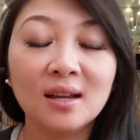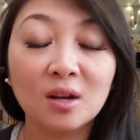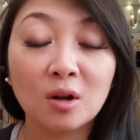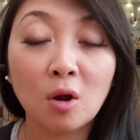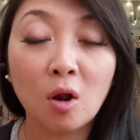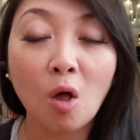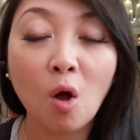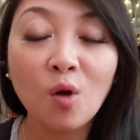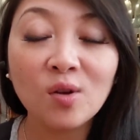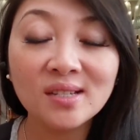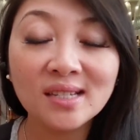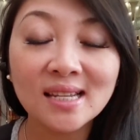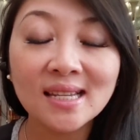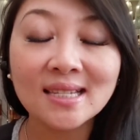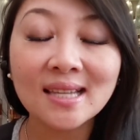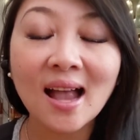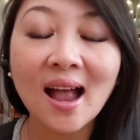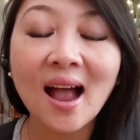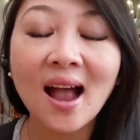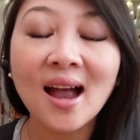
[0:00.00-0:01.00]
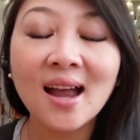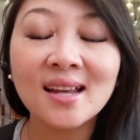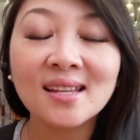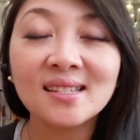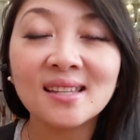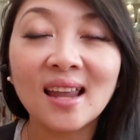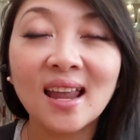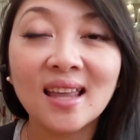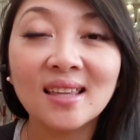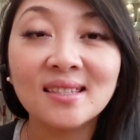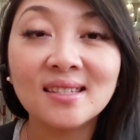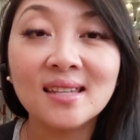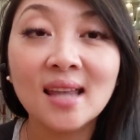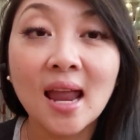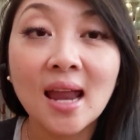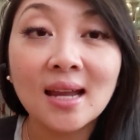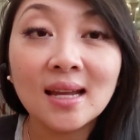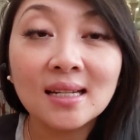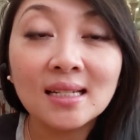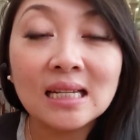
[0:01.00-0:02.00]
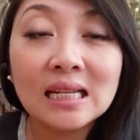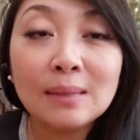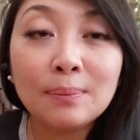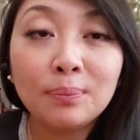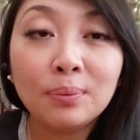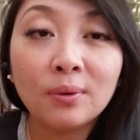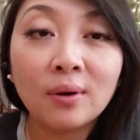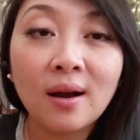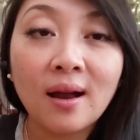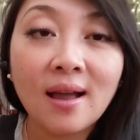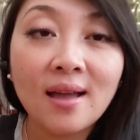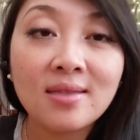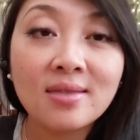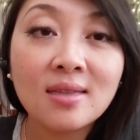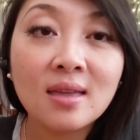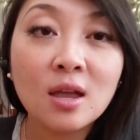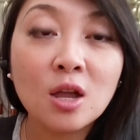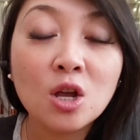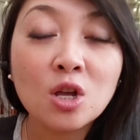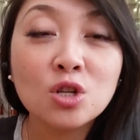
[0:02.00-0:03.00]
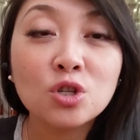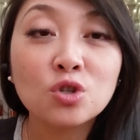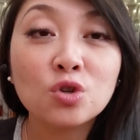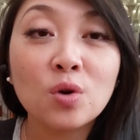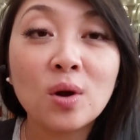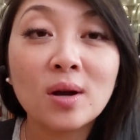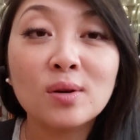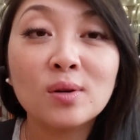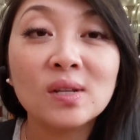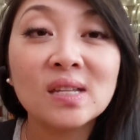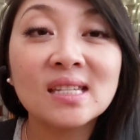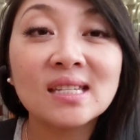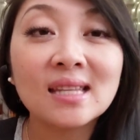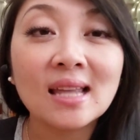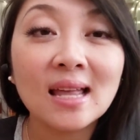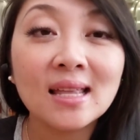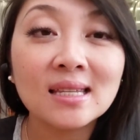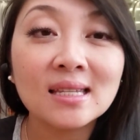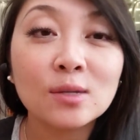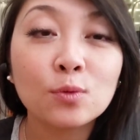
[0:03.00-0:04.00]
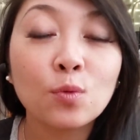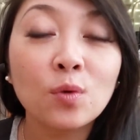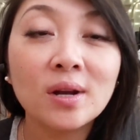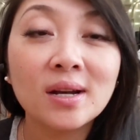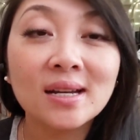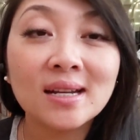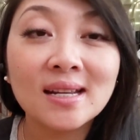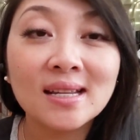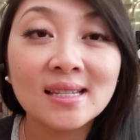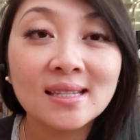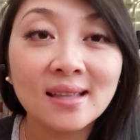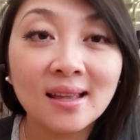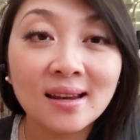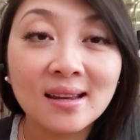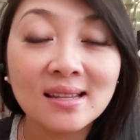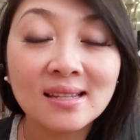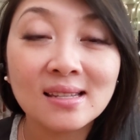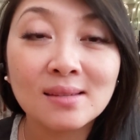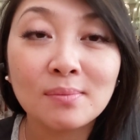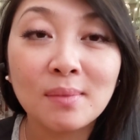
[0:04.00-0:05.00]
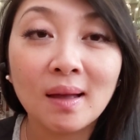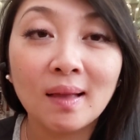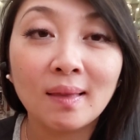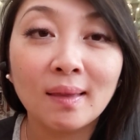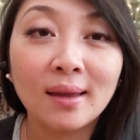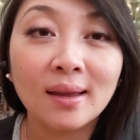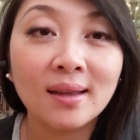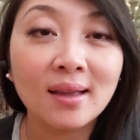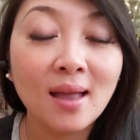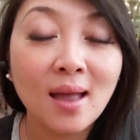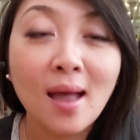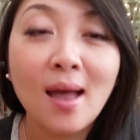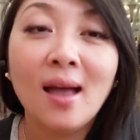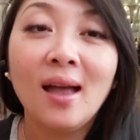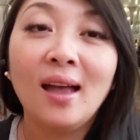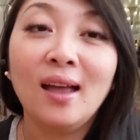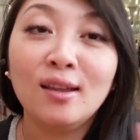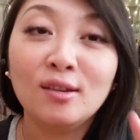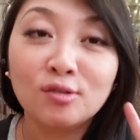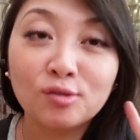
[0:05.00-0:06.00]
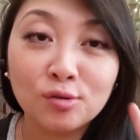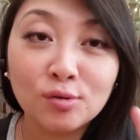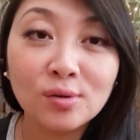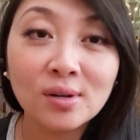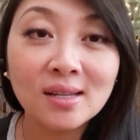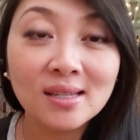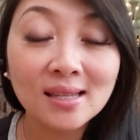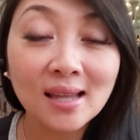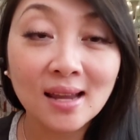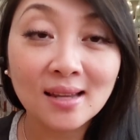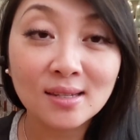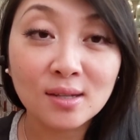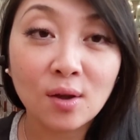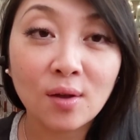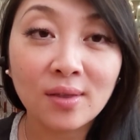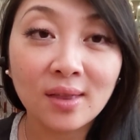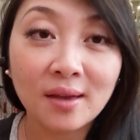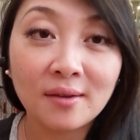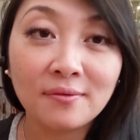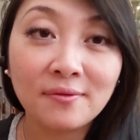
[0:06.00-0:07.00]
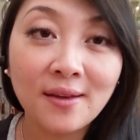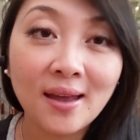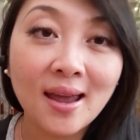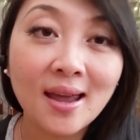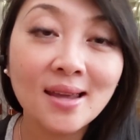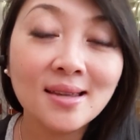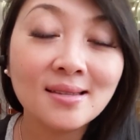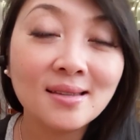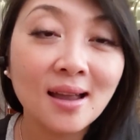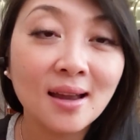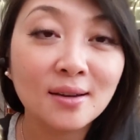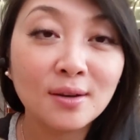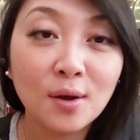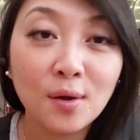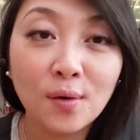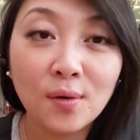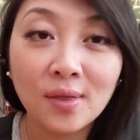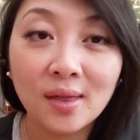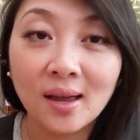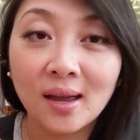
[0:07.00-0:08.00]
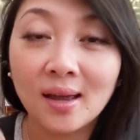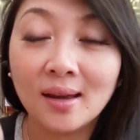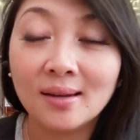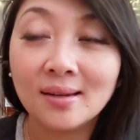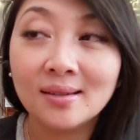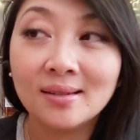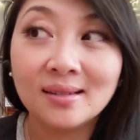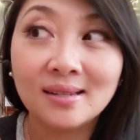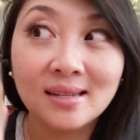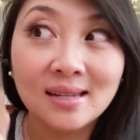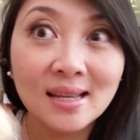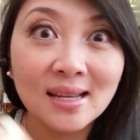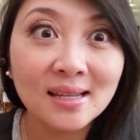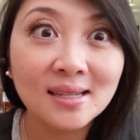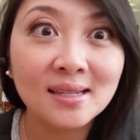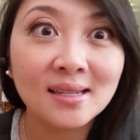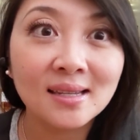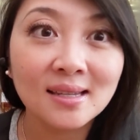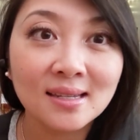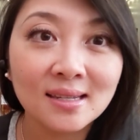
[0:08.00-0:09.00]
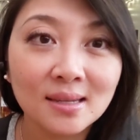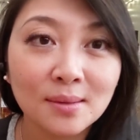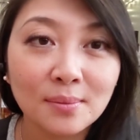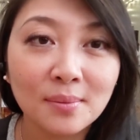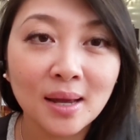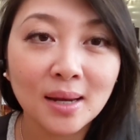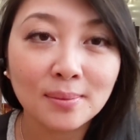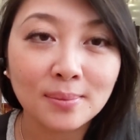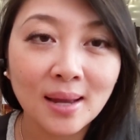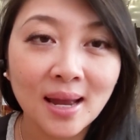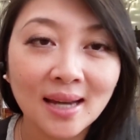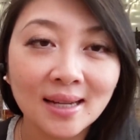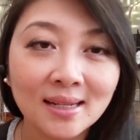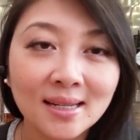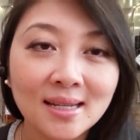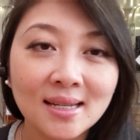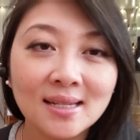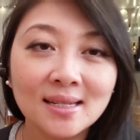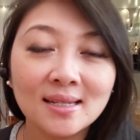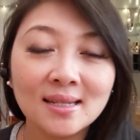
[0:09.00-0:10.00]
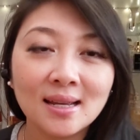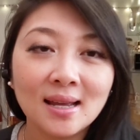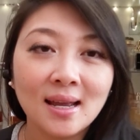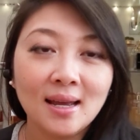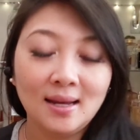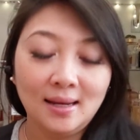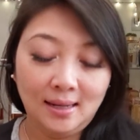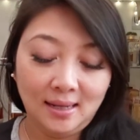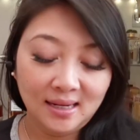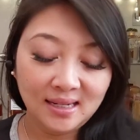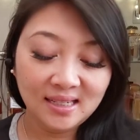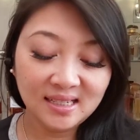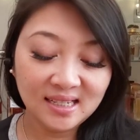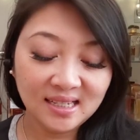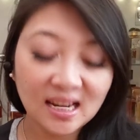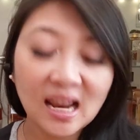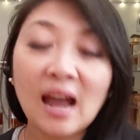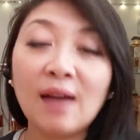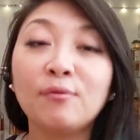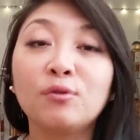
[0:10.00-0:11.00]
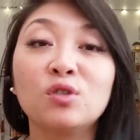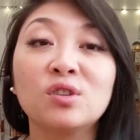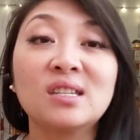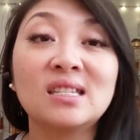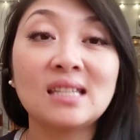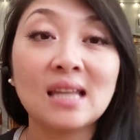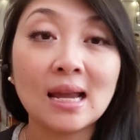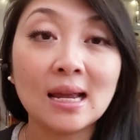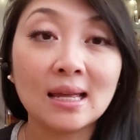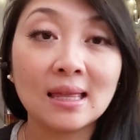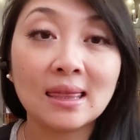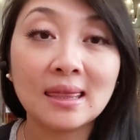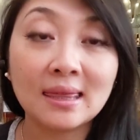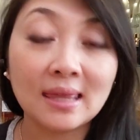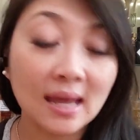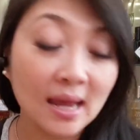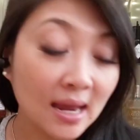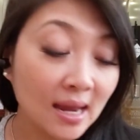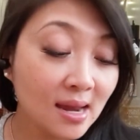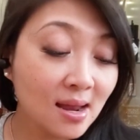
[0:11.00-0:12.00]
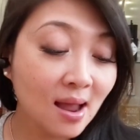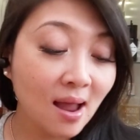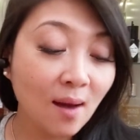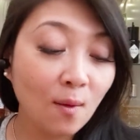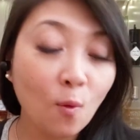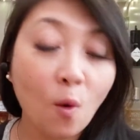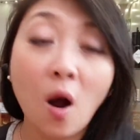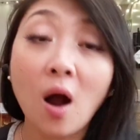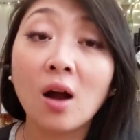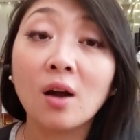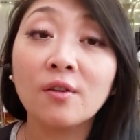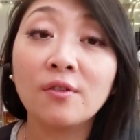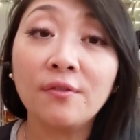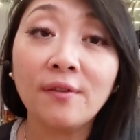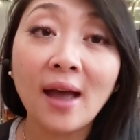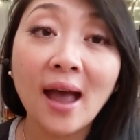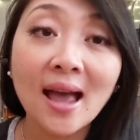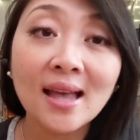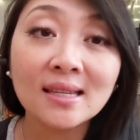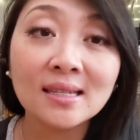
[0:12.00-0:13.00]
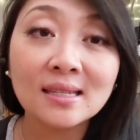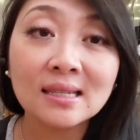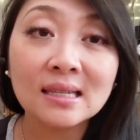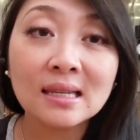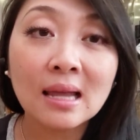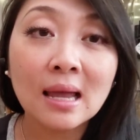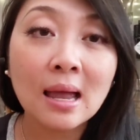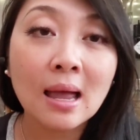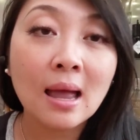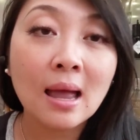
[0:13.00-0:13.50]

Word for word: closed his eyes, and take a deep breath, trying to sense what it is that he's smelling. As soon as I saw that face, I know that this is a man magnet. He didn't have to say a thing. I walked fast